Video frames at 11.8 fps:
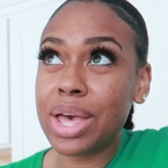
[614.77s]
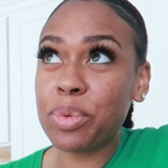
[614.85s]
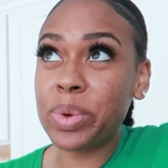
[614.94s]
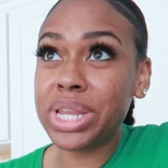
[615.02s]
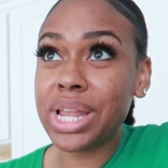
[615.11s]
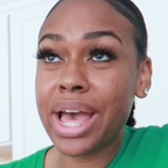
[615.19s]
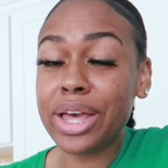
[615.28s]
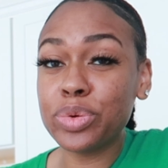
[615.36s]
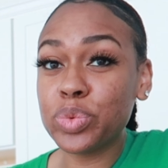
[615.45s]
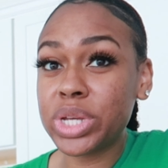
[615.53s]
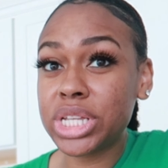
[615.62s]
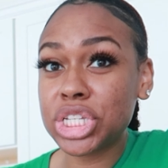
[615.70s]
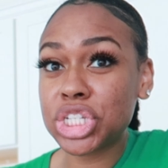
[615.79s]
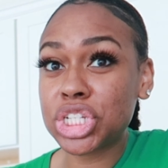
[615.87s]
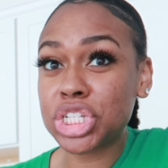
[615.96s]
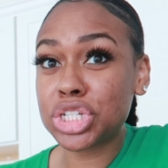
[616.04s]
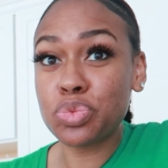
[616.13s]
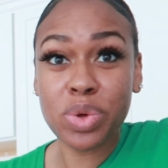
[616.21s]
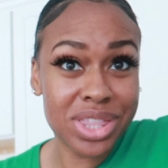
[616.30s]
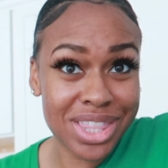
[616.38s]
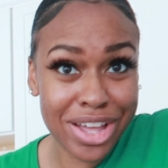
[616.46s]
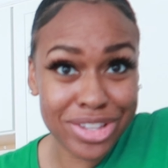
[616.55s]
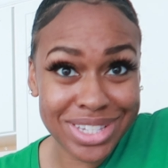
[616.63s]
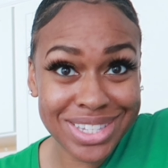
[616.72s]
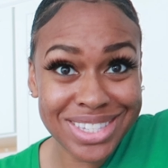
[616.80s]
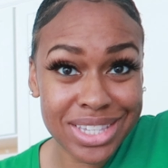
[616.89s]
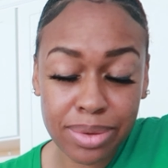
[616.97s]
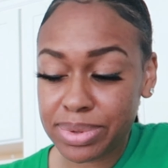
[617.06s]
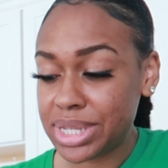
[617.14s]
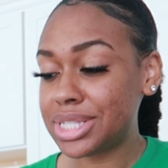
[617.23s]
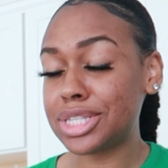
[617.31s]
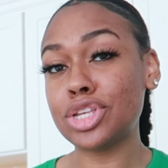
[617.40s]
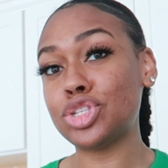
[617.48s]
when I reach one thousand subbies.